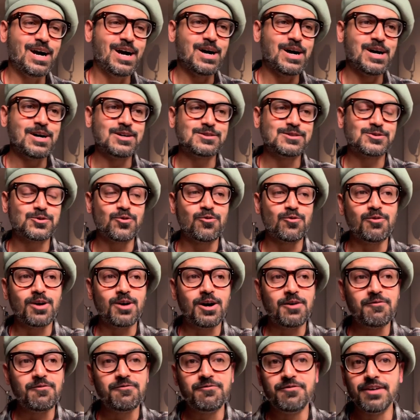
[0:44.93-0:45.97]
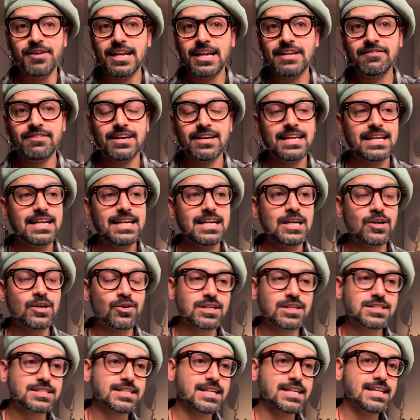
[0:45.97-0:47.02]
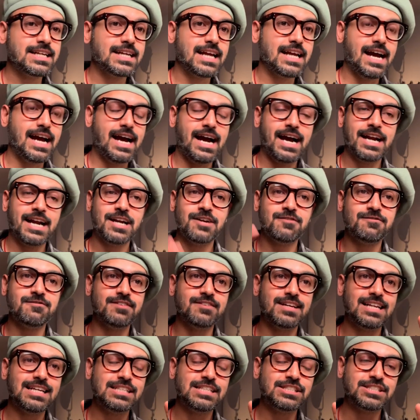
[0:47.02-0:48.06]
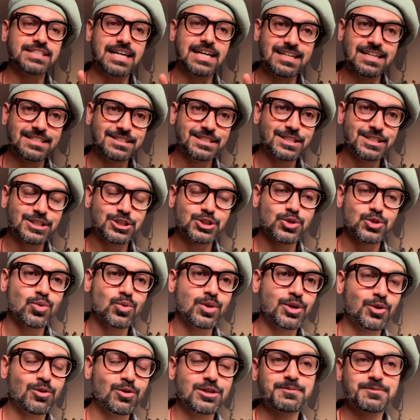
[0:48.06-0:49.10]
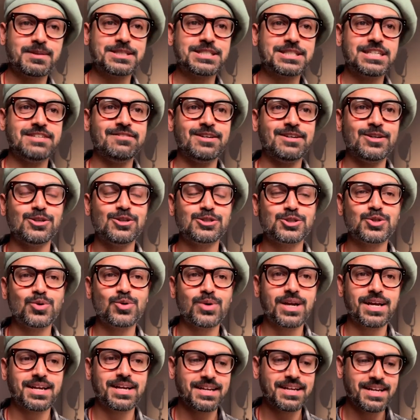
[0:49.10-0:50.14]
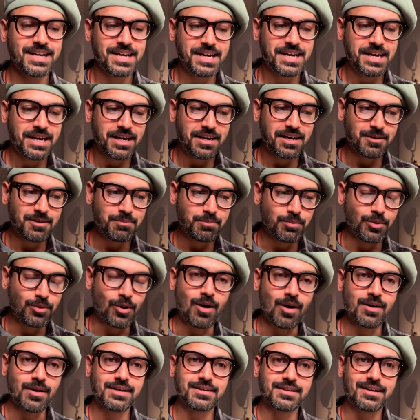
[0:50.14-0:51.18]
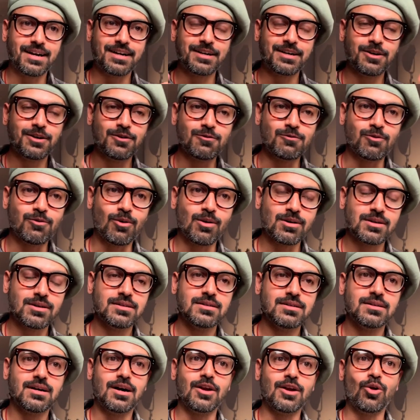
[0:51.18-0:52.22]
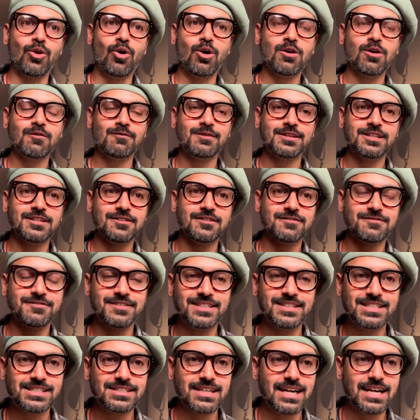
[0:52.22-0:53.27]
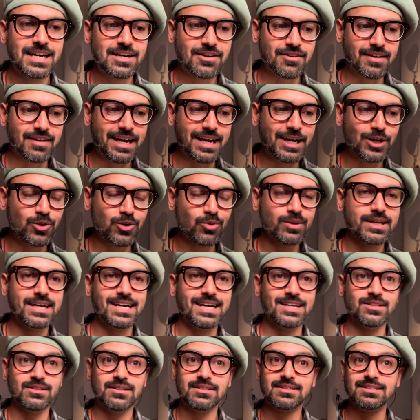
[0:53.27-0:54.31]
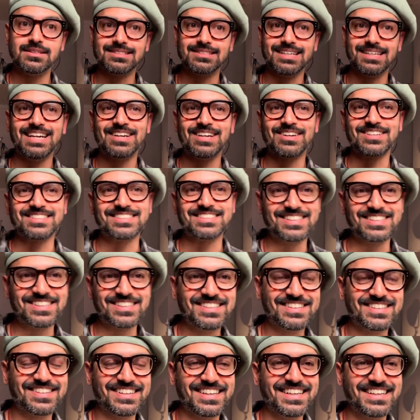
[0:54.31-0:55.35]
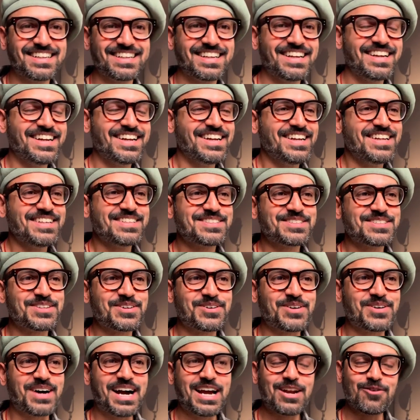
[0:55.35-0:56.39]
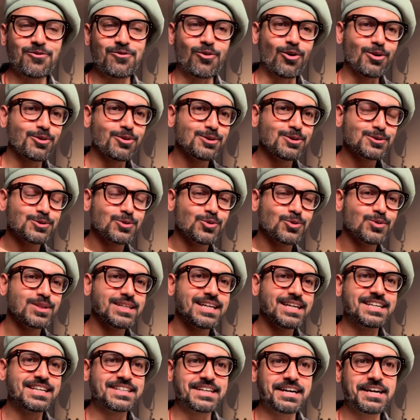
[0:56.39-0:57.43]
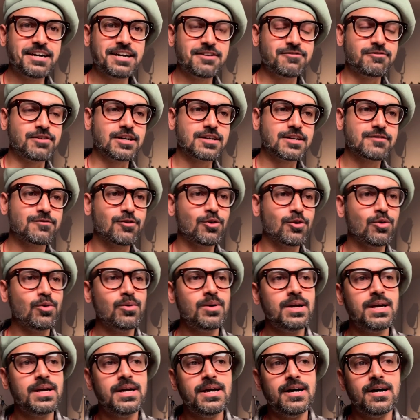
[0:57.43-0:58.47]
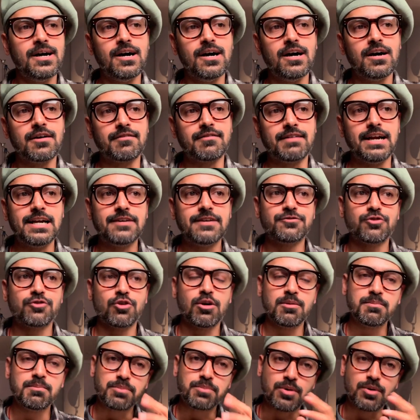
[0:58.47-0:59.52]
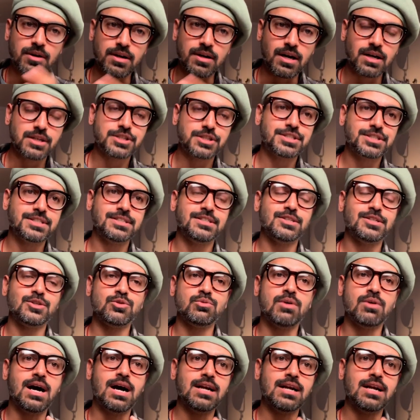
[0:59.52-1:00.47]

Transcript: So very interesting and a very challenging shoot, especially when you're shooting a product underwater along with a fish and trying to get the desired result, right? So I'll walk you through the entire workflow, right from production to art